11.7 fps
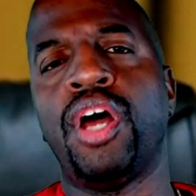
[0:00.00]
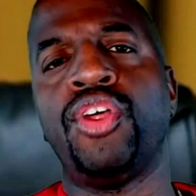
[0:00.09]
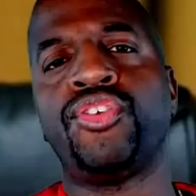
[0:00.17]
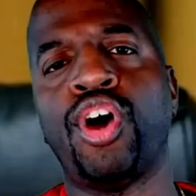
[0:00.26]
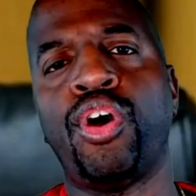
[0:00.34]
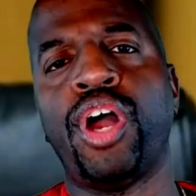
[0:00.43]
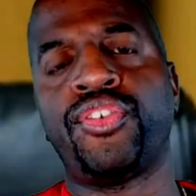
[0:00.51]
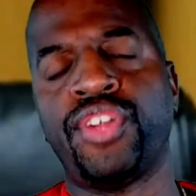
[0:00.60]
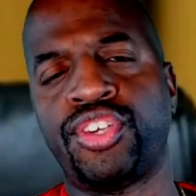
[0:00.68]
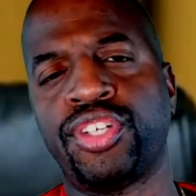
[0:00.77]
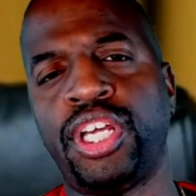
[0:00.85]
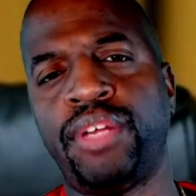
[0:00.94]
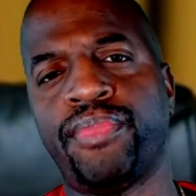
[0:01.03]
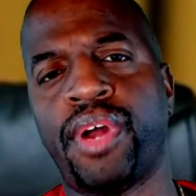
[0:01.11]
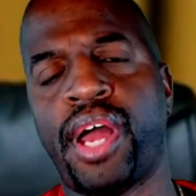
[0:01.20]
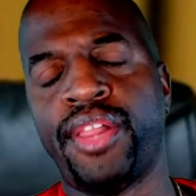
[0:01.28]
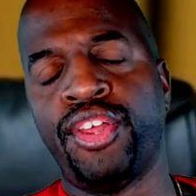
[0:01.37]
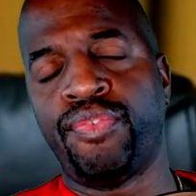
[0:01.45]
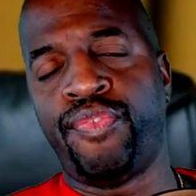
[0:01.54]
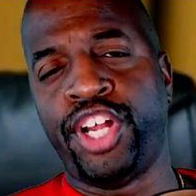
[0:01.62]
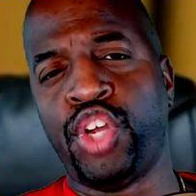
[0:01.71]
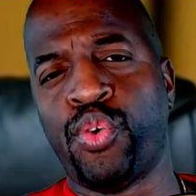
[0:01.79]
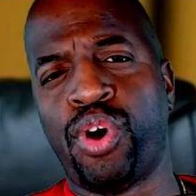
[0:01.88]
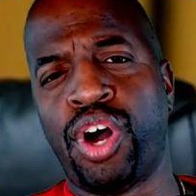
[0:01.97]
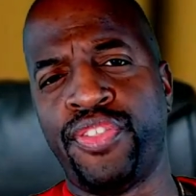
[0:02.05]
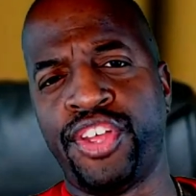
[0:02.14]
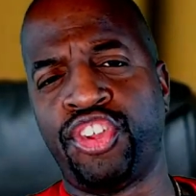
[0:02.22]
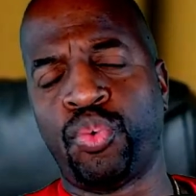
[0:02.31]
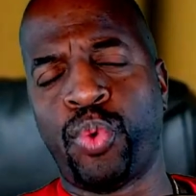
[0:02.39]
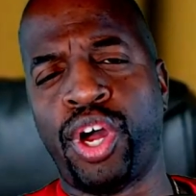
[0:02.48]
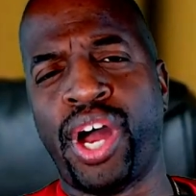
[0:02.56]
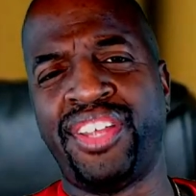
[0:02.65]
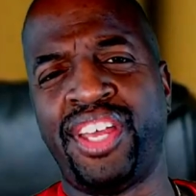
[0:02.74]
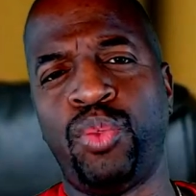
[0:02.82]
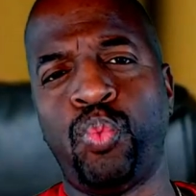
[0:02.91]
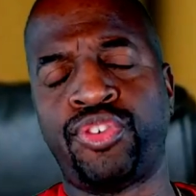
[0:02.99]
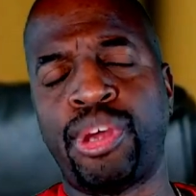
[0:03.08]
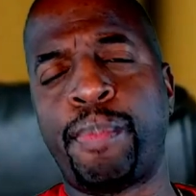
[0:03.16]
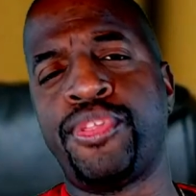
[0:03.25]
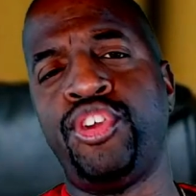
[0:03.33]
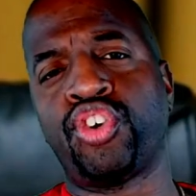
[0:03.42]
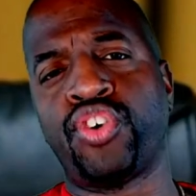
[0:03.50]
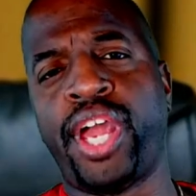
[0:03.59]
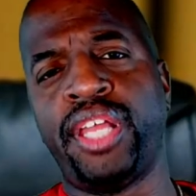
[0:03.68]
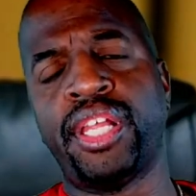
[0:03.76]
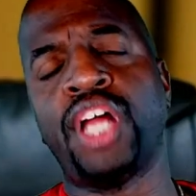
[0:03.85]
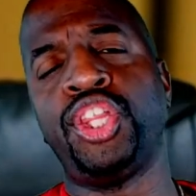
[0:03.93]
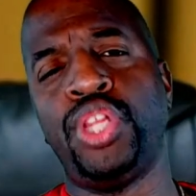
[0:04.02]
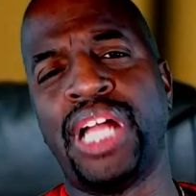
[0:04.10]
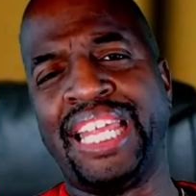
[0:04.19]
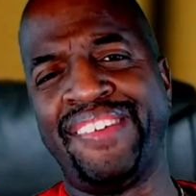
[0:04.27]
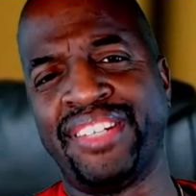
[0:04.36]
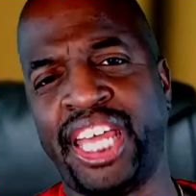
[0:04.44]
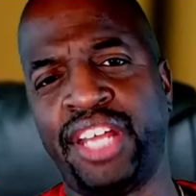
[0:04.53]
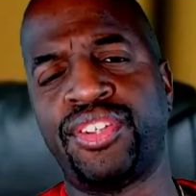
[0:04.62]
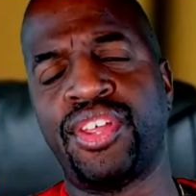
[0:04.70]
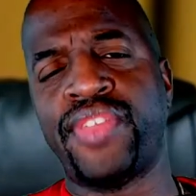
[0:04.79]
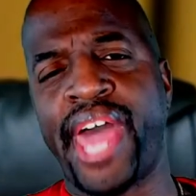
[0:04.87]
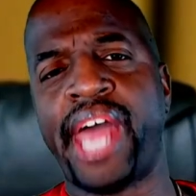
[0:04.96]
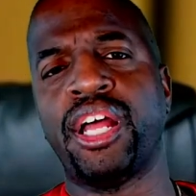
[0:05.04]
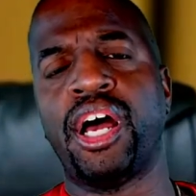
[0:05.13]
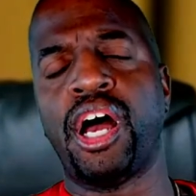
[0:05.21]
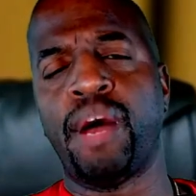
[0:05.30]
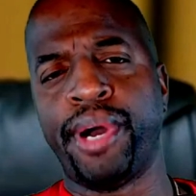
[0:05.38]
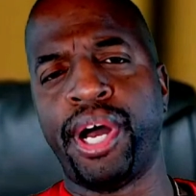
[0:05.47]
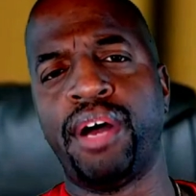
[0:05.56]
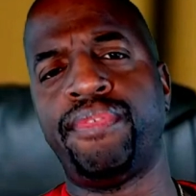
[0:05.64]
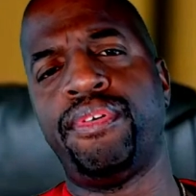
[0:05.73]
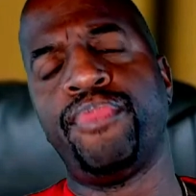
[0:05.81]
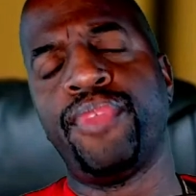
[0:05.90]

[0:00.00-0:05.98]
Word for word: So essentially, there's a video on this as well. I did What's Up with Ukraine. I'll, I'll leave a link to that above.